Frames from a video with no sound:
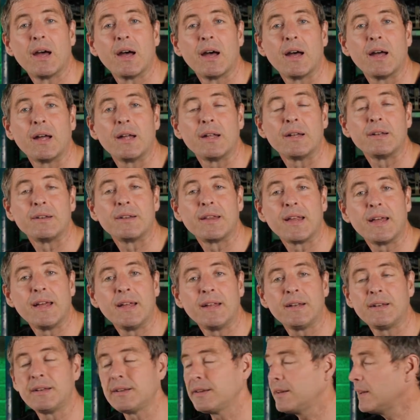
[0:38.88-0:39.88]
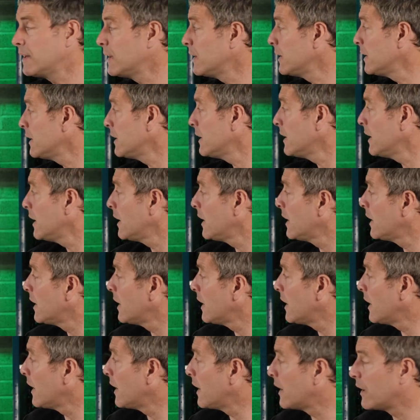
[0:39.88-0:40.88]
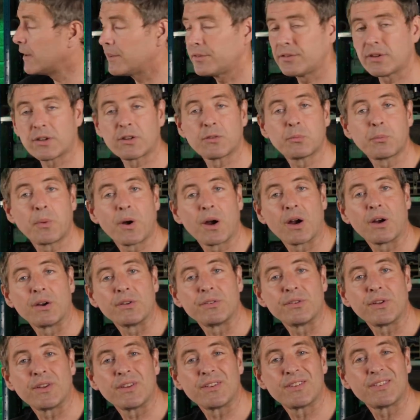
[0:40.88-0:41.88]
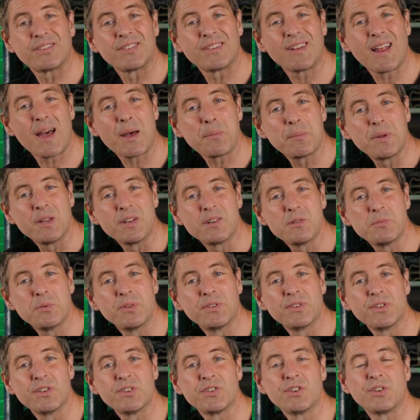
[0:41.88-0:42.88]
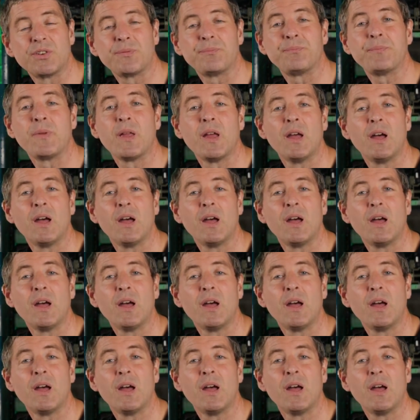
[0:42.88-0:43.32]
and then the 6 bars snap into position